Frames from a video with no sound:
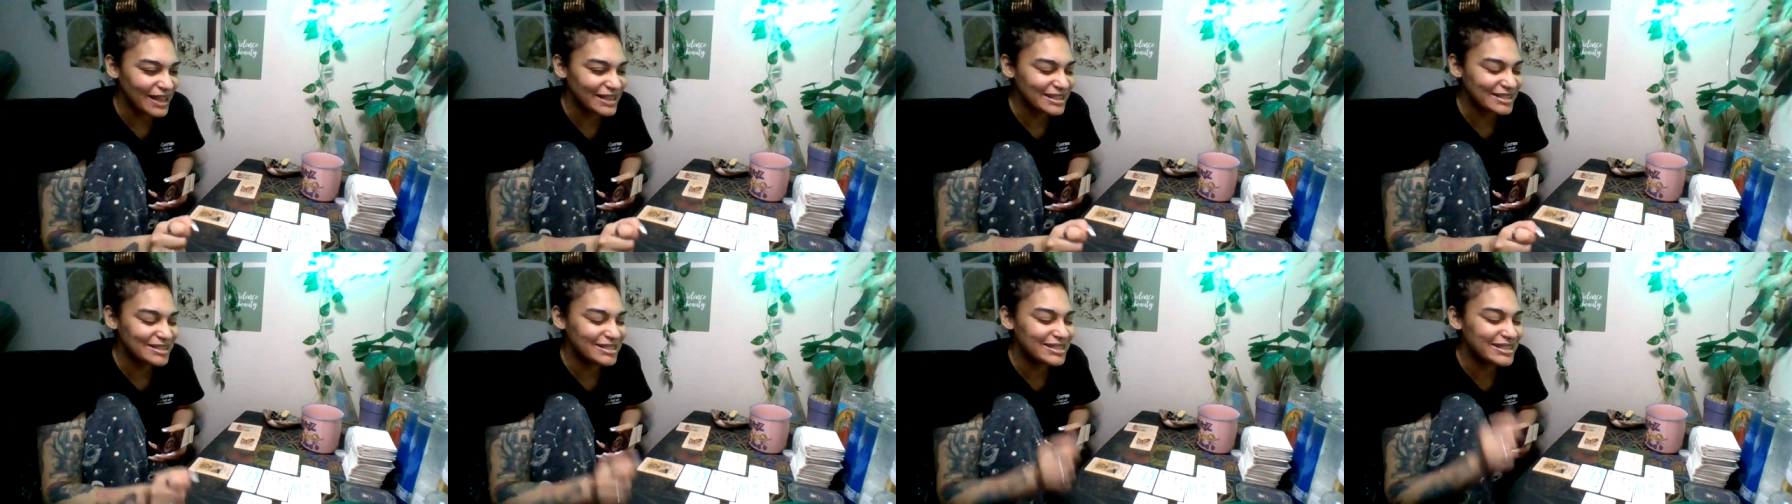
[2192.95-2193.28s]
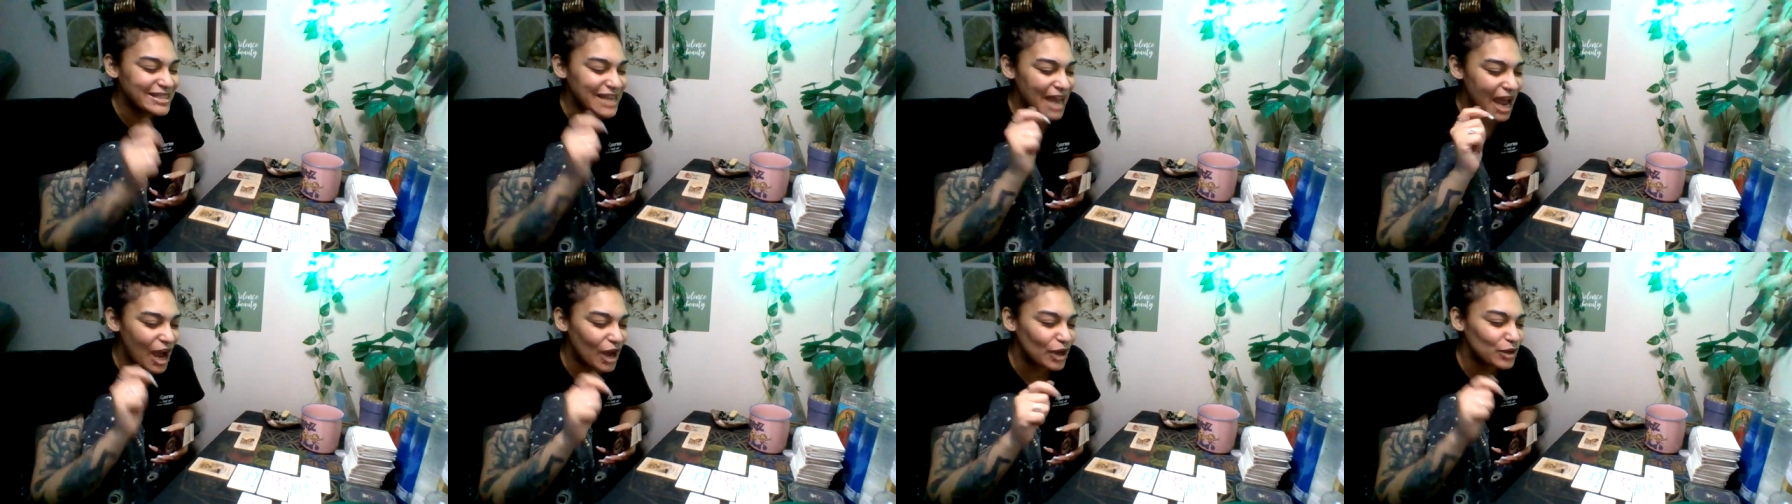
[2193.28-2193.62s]
it's
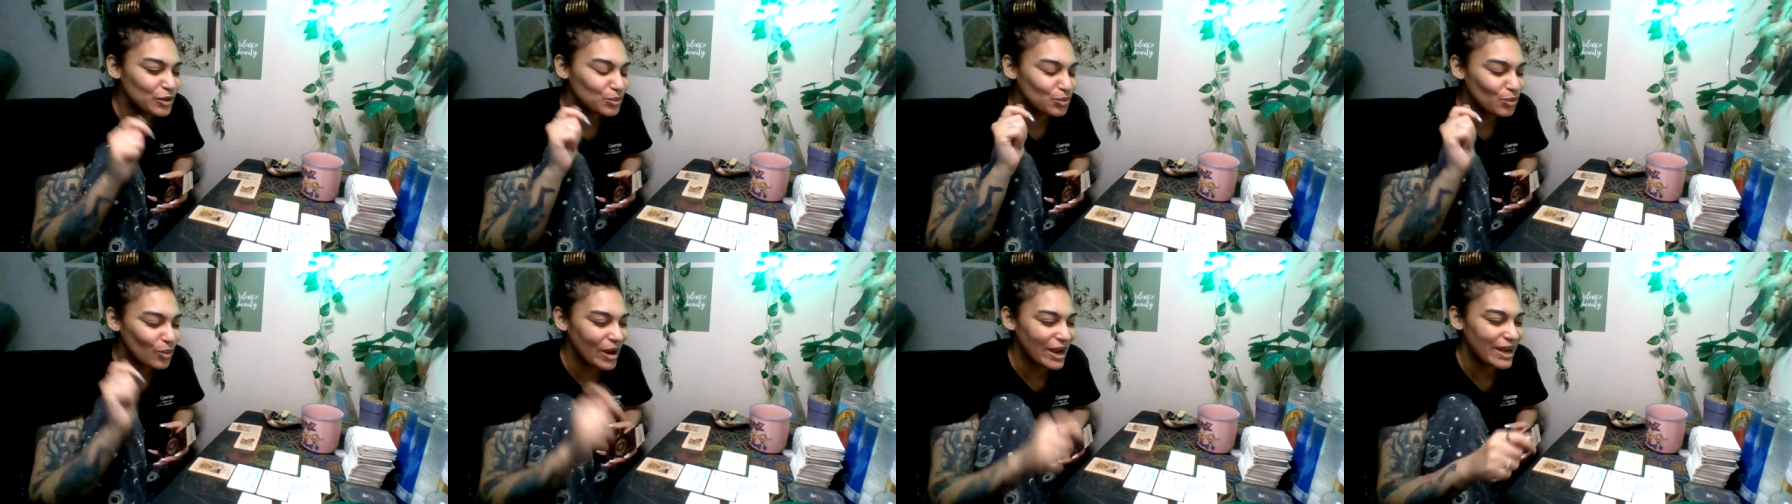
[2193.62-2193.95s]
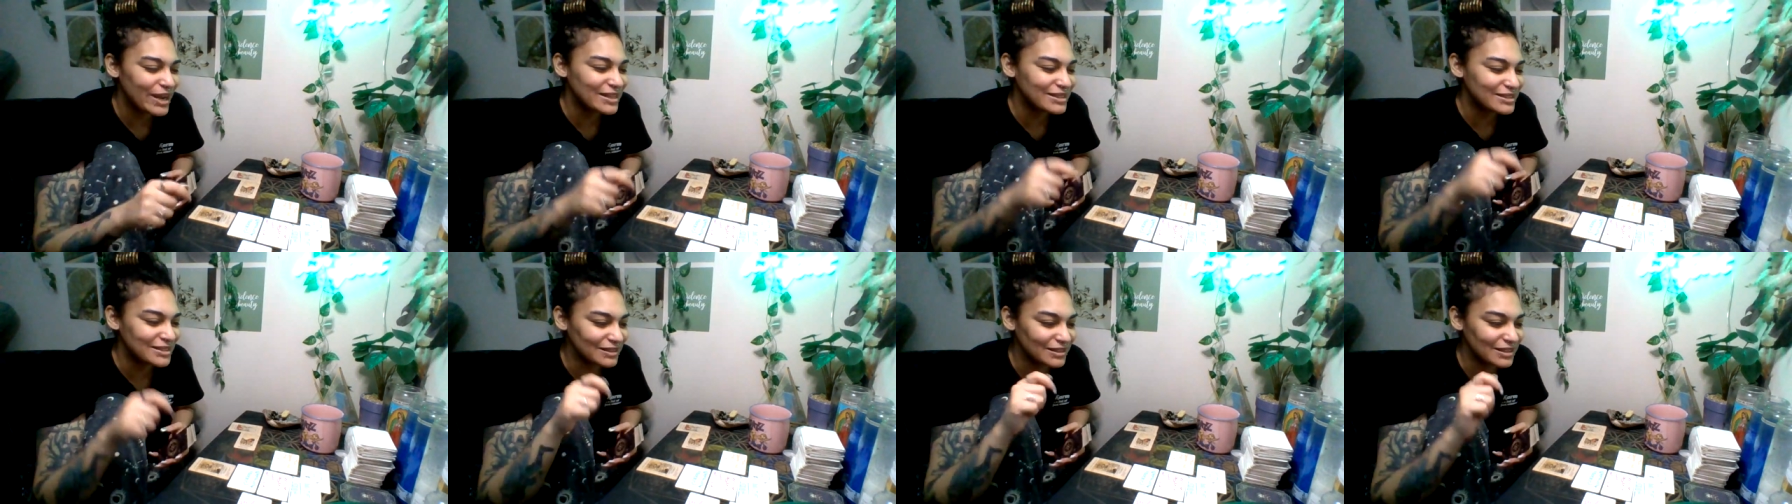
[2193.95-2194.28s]

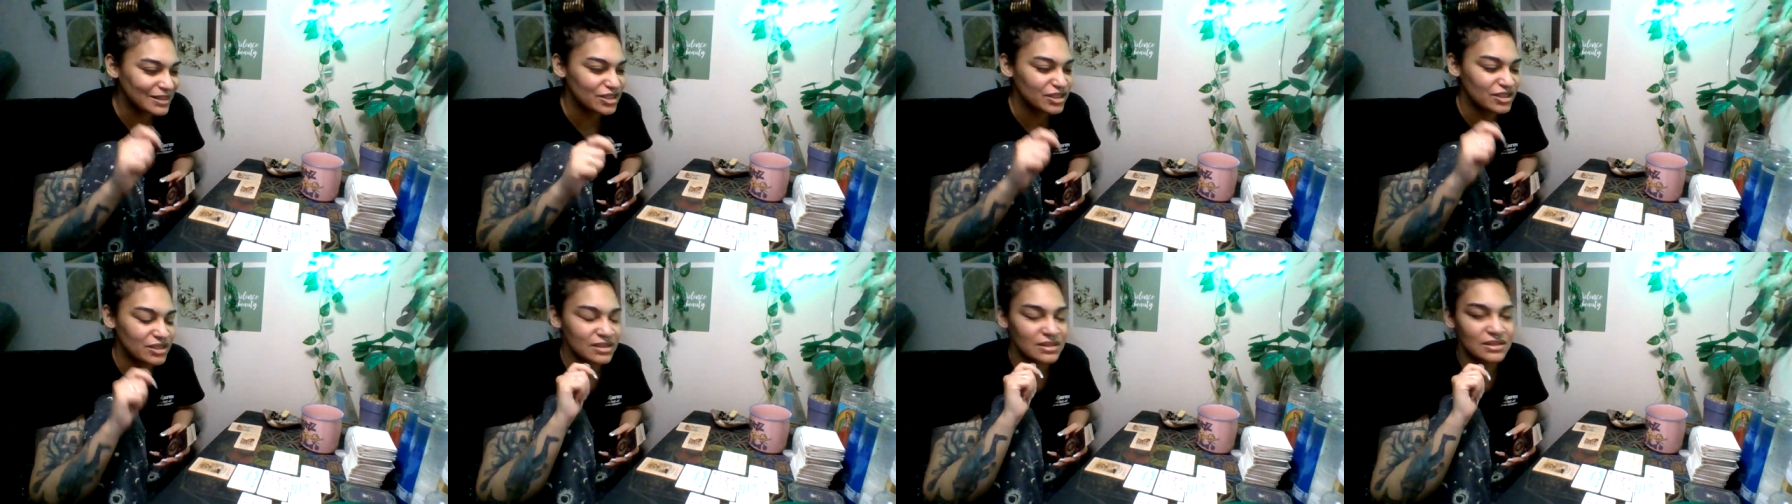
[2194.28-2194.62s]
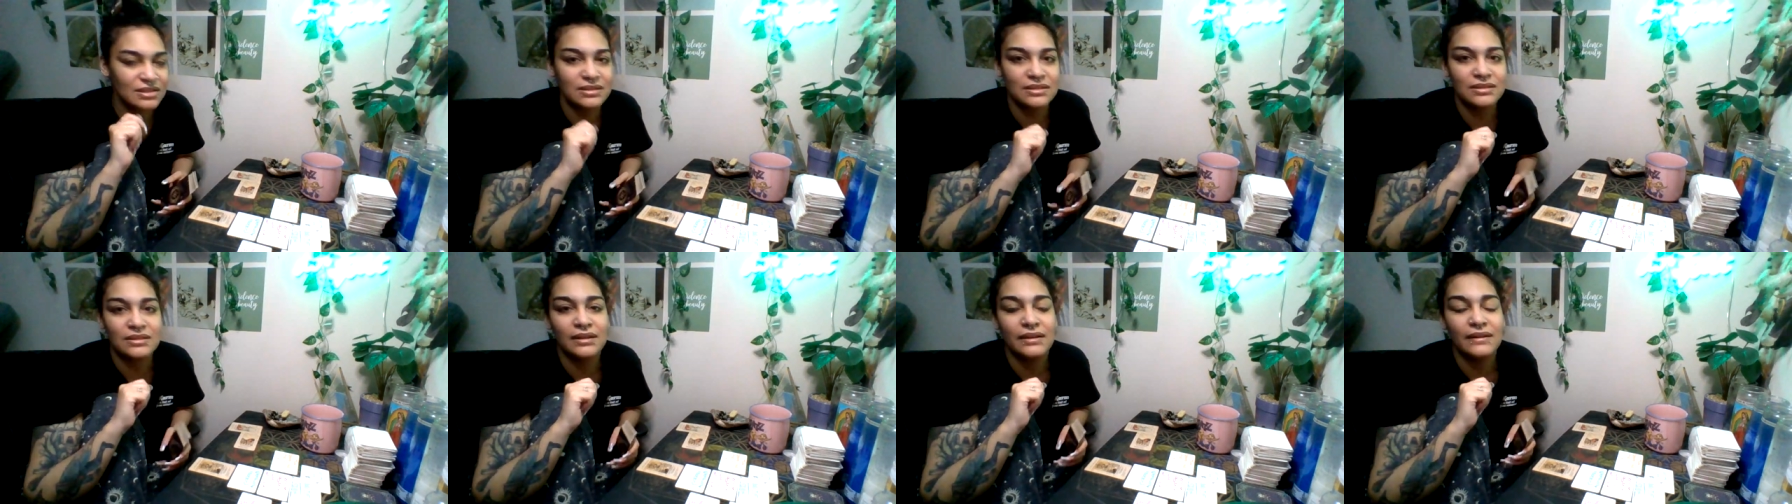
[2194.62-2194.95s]
downright
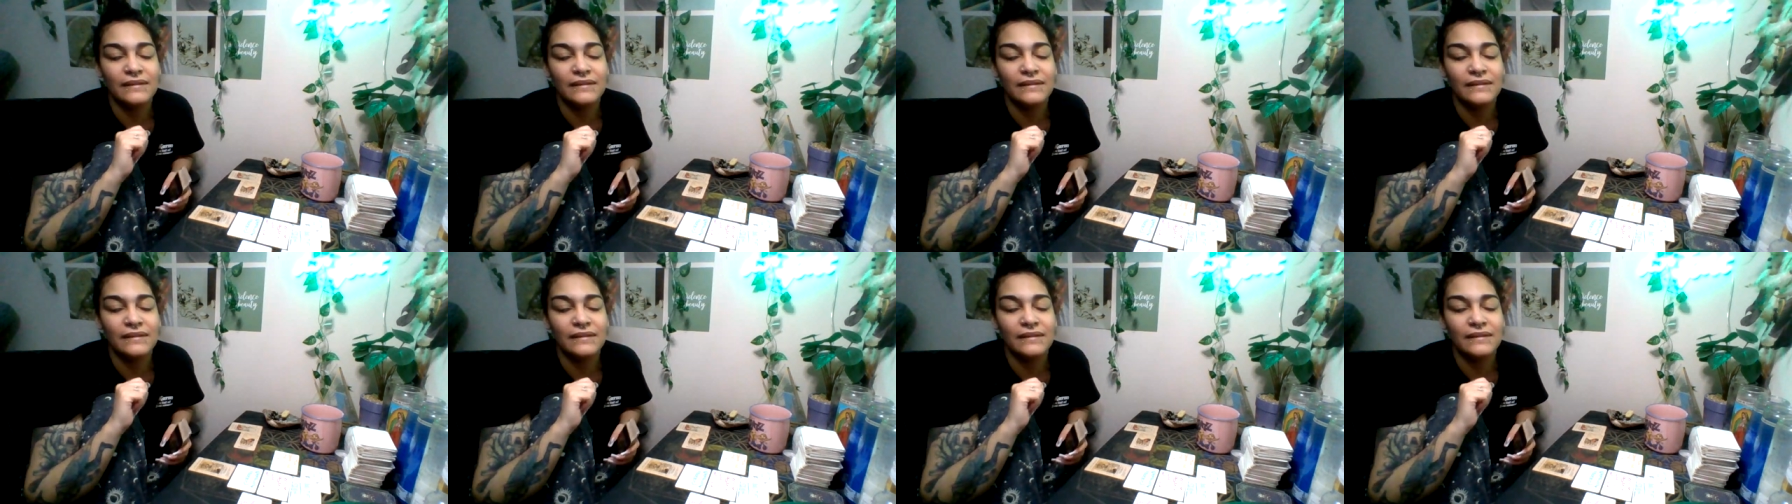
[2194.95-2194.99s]
delicious.